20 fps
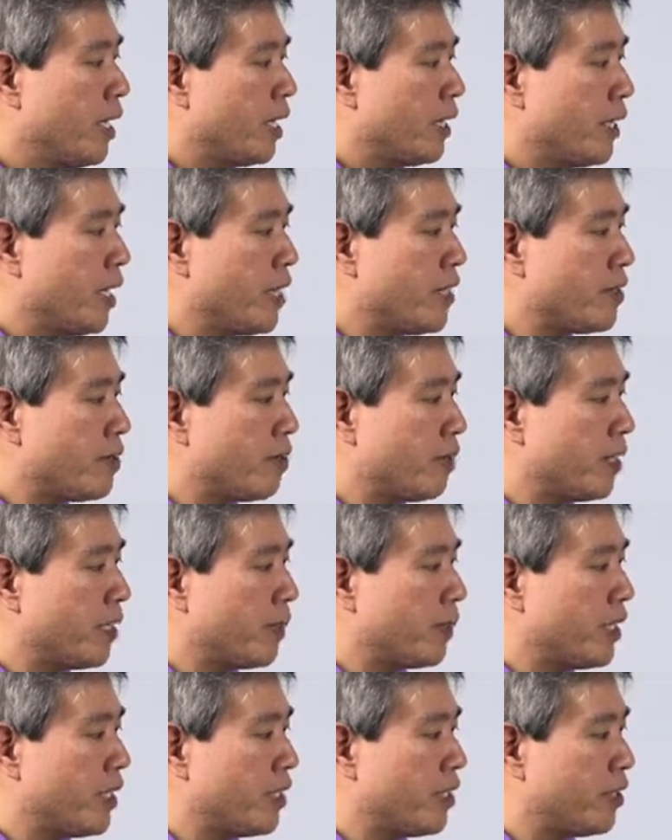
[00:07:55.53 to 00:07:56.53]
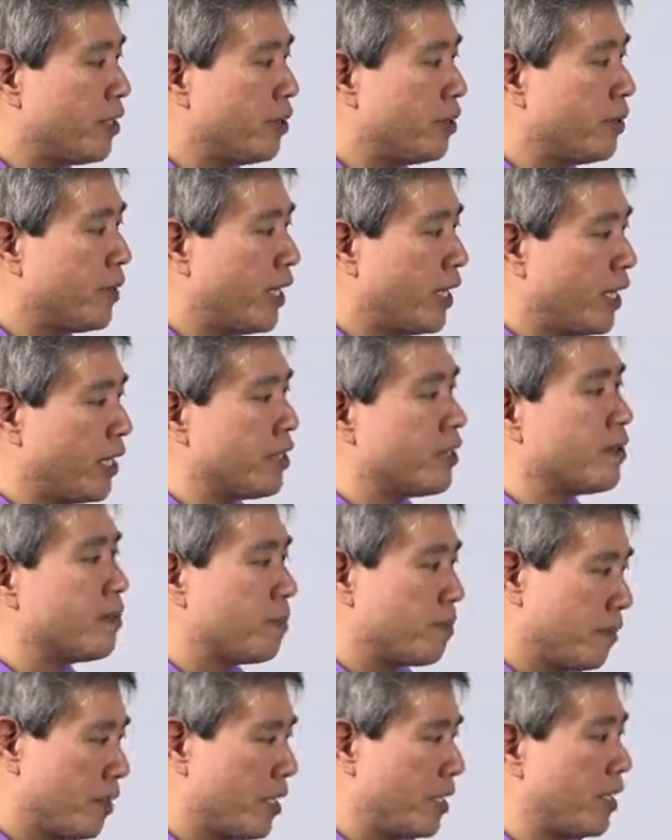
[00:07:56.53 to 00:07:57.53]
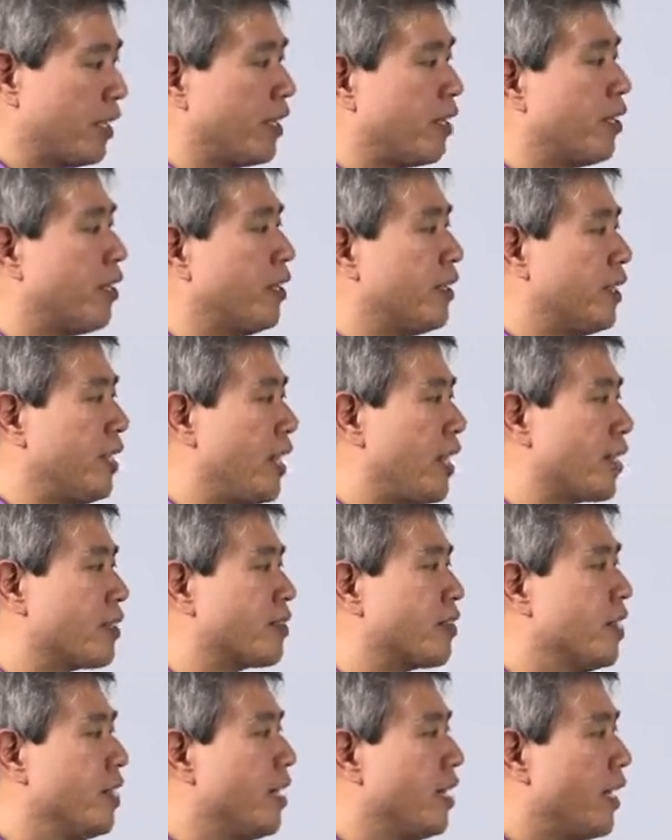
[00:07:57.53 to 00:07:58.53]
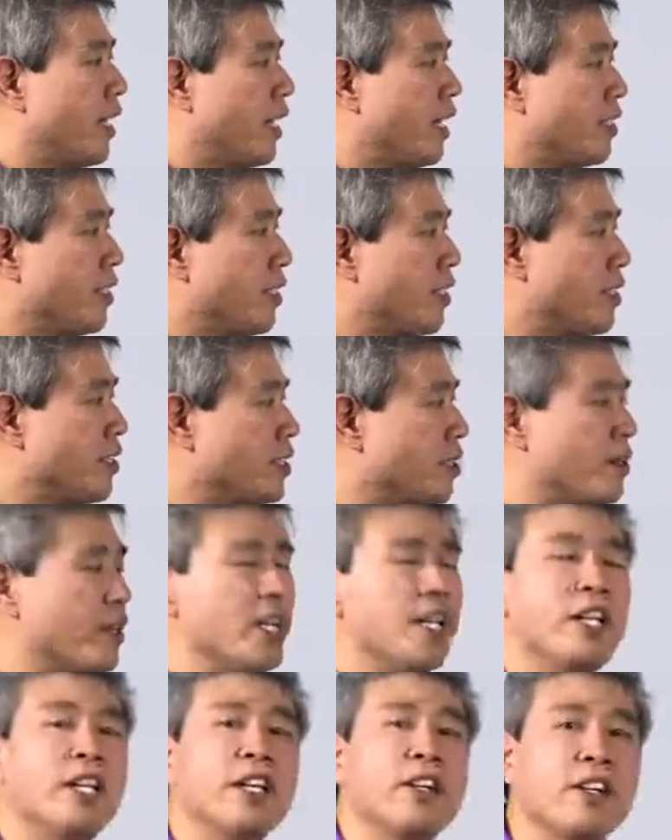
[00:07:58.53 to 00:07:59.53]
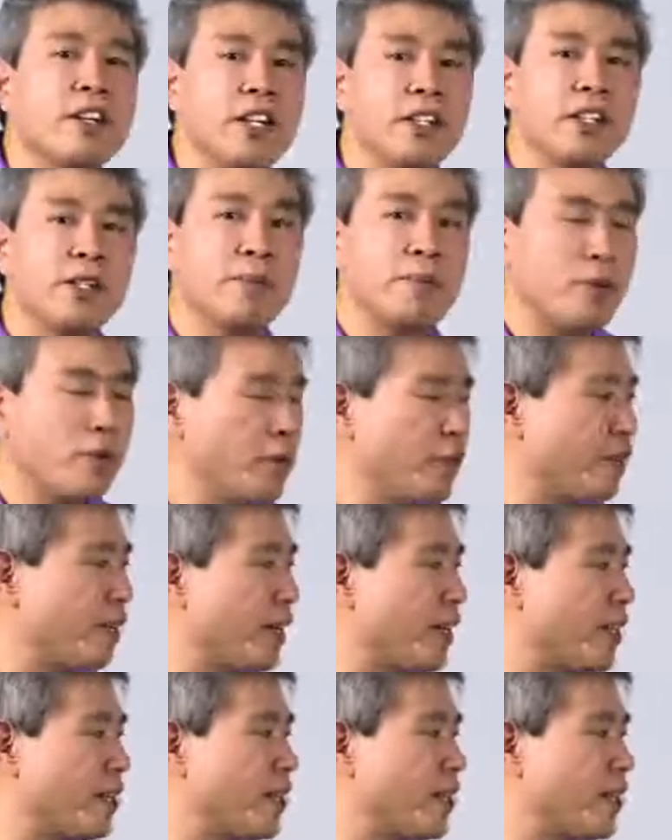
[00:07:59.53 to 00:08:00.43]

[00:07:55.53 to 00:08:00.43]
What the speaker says: Next, what I'm going to do is click on next. In this screen here under profile